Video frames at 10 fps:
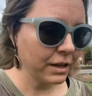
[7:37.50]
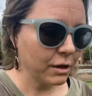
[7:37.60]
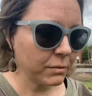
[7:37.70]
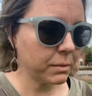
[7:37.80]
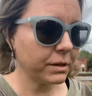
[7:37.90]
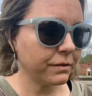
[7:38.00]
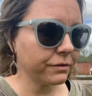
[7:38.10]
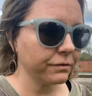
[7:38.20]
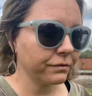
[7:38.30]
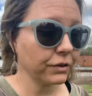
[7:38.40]
maybe
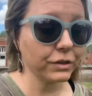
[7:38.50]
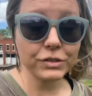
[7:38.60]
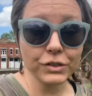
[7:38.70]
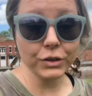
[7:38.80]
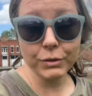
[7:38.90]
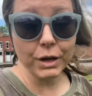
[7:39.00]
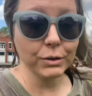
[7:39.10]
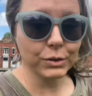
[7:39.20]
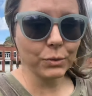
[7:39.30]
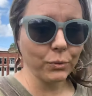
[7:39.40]
even furniture, who
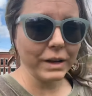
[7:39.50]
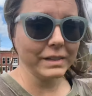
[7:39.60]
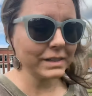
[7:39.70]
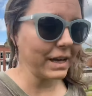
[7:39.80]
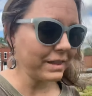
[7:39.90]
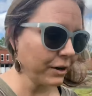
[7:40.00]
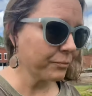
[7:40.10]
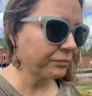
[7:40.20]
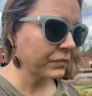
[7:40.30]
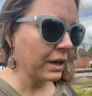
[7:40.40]
knows what inside there.
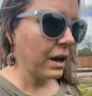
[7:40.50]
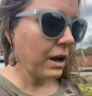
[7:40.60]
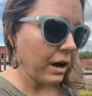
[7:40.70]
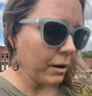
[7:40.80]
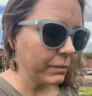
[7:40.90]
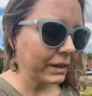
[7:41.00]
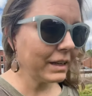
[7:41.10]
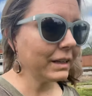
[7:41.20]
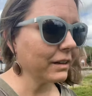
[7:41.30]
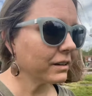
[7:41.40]

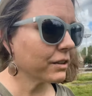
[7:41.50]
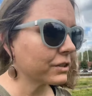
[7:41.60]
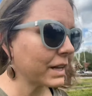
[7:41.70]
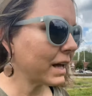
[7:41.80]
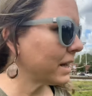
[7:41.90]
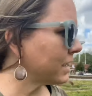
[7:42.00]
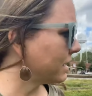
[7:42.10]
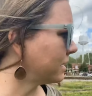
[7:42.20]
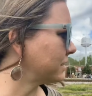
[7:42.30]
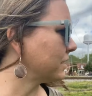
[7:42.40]
Again, another day,
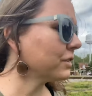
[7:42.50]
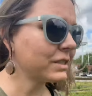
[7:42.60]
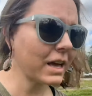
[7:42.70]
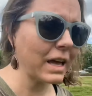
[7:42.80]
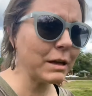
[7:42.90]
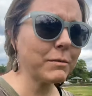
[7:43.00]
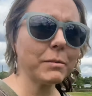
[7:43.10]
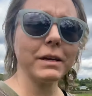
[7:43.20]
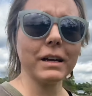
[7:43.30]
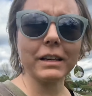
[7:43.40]
another time,
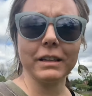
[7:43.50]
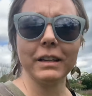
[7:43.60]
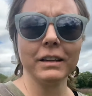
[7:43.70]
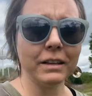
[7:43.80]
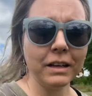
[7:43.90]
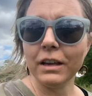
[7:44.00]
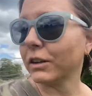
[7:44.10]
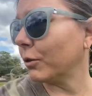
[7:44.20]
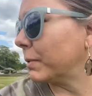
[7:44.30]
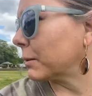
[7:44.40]
maybe I could
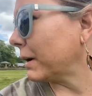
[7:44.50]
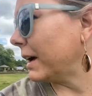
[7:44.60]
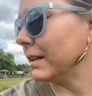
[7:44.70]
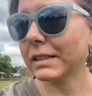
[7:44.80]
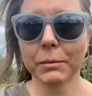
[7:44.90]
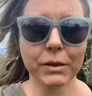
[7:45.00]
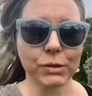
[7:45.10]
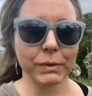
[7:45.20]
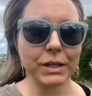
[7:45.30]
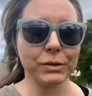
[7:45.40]
go peek my head in some of
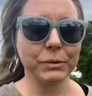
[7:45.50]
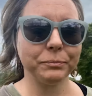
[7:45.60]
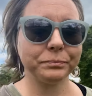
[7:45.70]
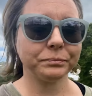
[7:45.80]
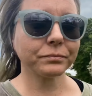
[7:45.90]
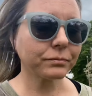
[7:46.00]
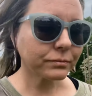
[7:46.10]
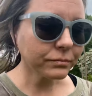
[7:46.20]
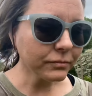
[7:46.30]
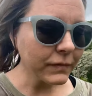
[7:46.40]
those windows.
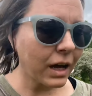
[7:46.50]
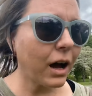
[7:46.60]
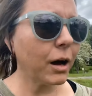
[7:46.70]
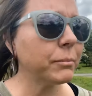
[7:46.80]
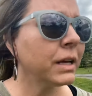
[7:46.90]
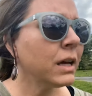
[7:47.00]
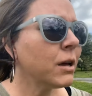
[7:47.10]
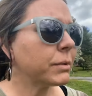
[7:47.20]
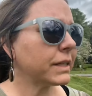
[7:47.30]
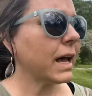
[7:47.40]

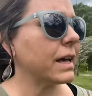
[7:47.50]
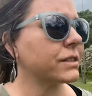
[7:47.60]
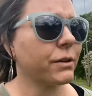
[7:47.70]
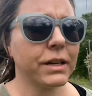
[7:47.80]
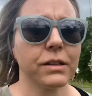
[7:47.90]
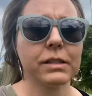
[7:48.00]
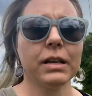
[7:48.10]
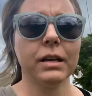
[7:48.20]
But yeah, so here's